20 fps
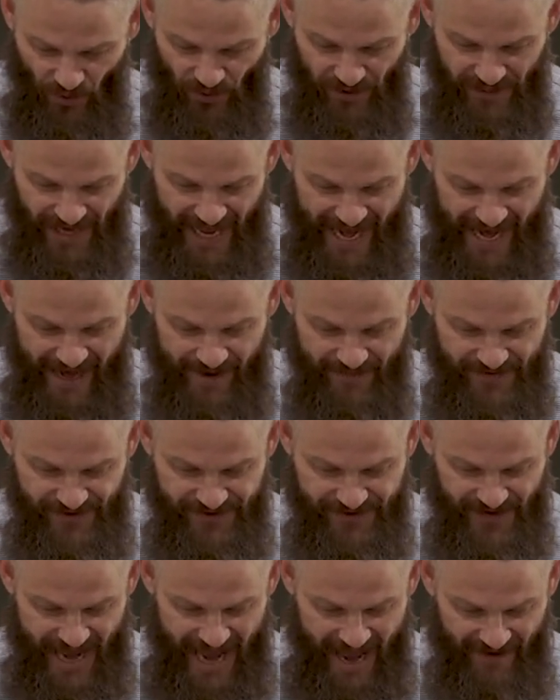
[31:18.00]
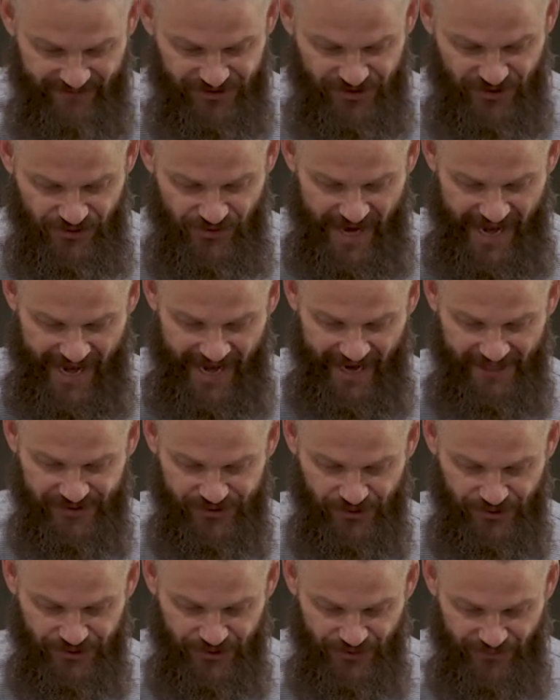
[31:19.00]
or lame than to have two hands
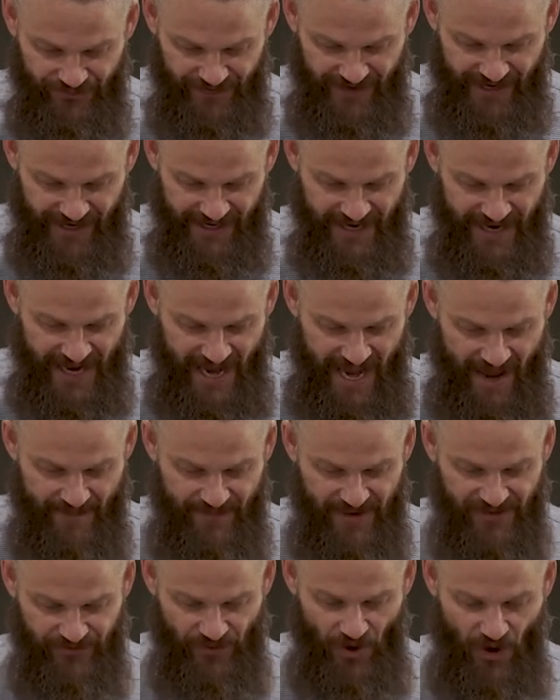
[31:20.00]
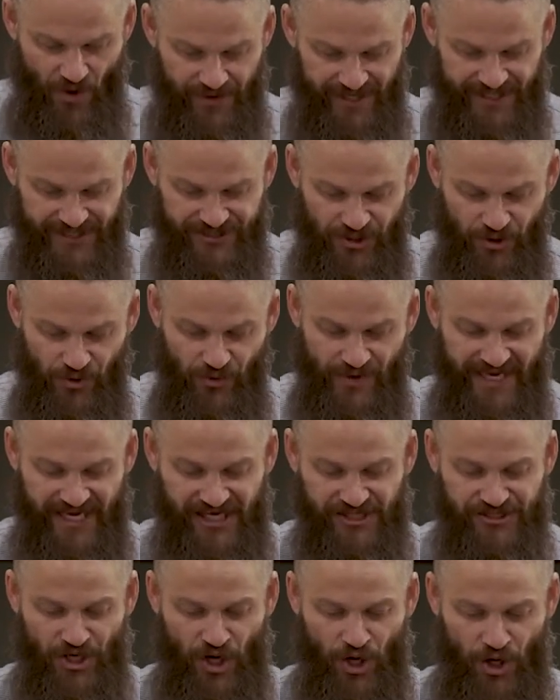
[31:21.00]
or two feet and be thrown into
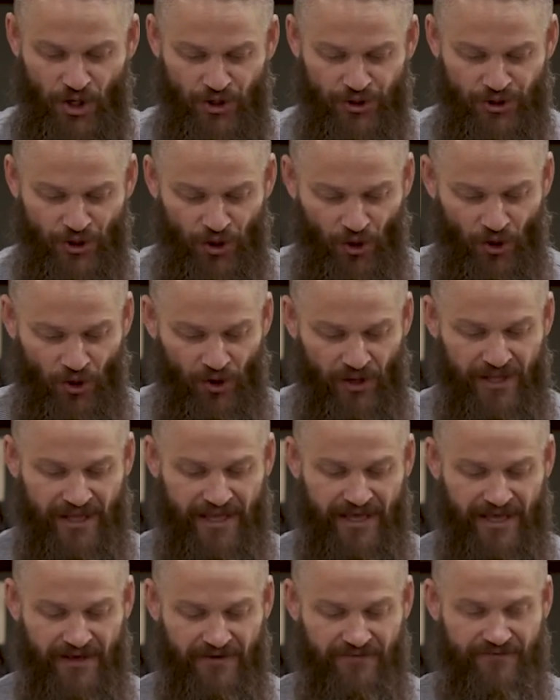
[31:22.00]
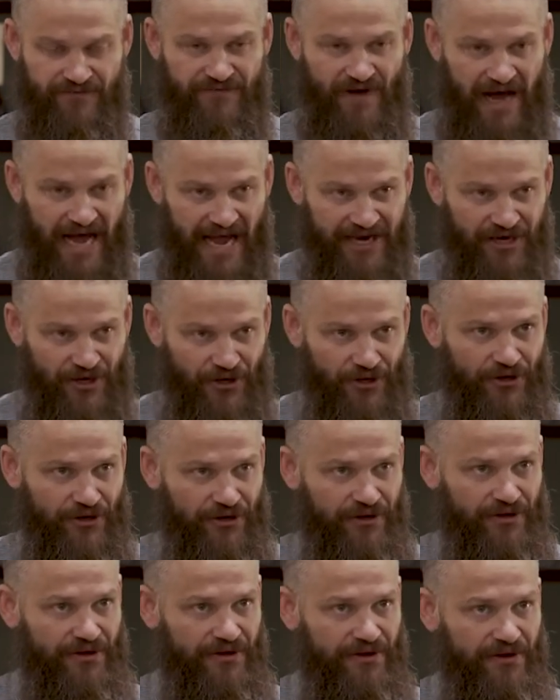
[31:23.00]
eternal fire.
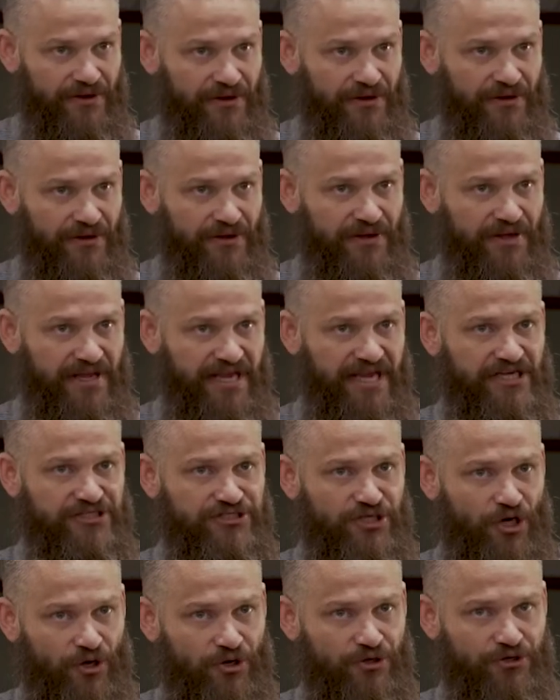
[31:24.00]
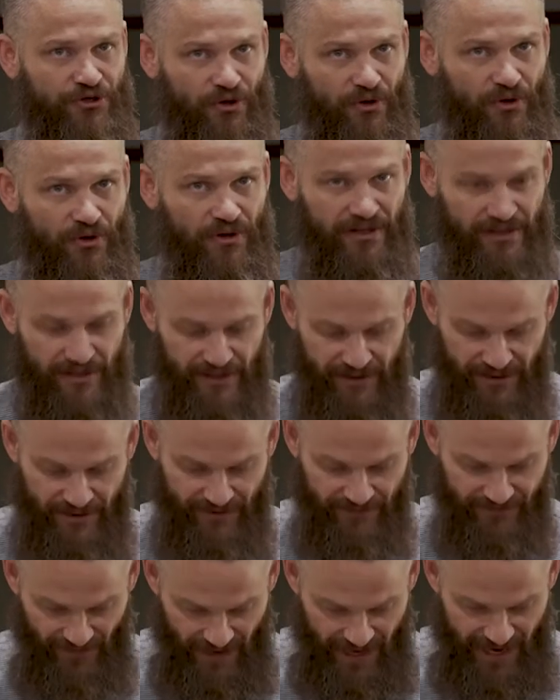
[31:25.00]
Eternal
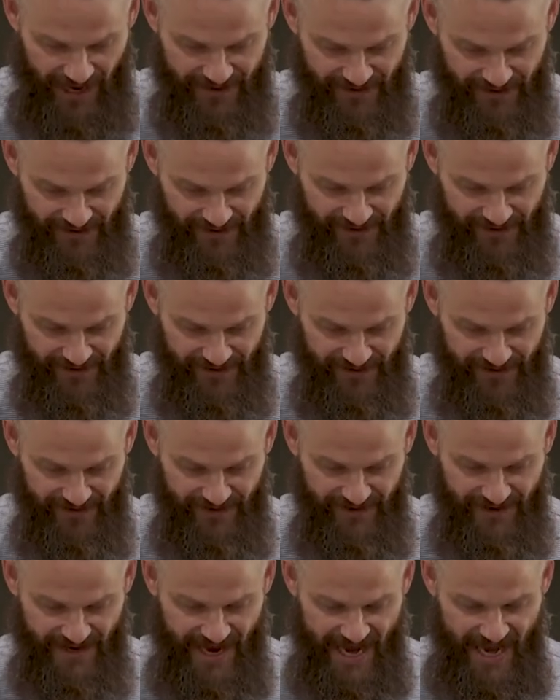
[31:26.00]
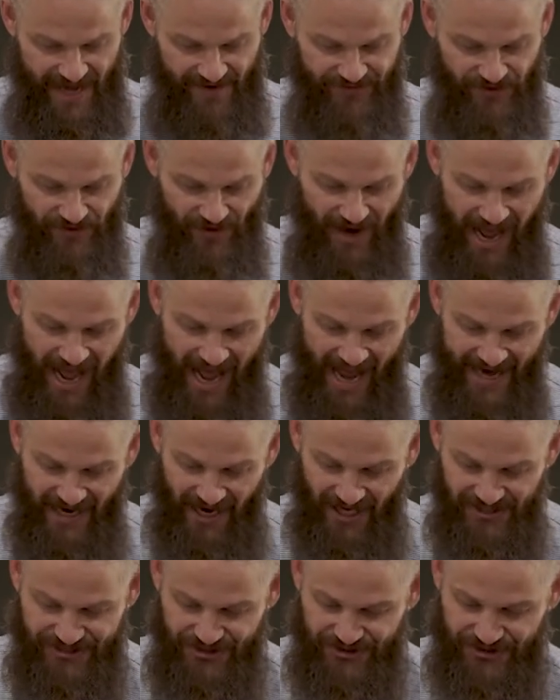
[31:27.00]
fire. And if your eye
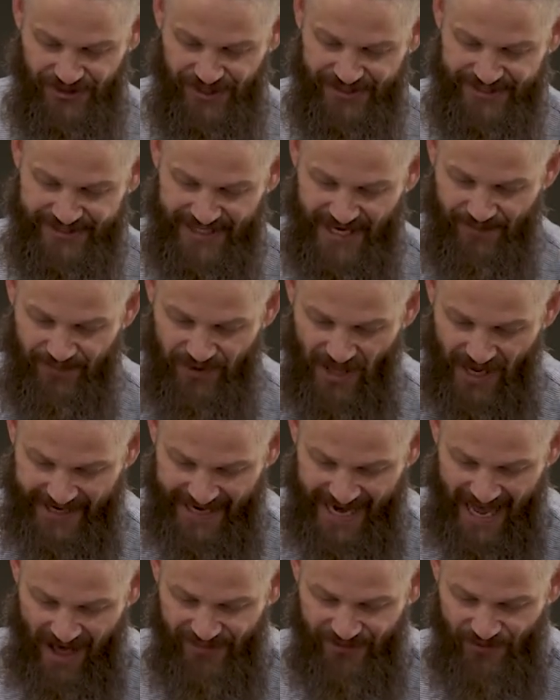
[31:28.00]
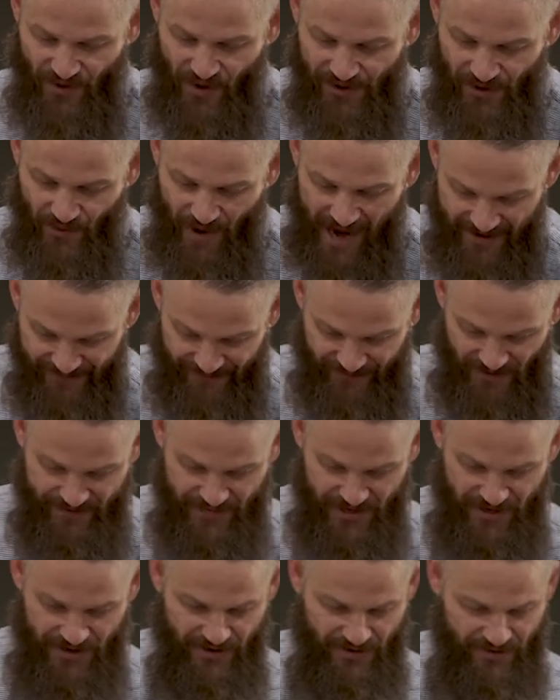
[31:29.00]
causes you to sin, pluck it out, throw it away from
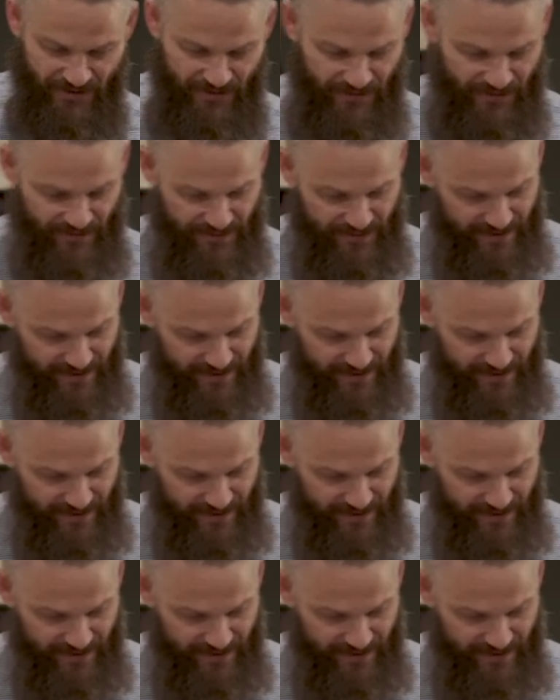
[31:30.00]
you.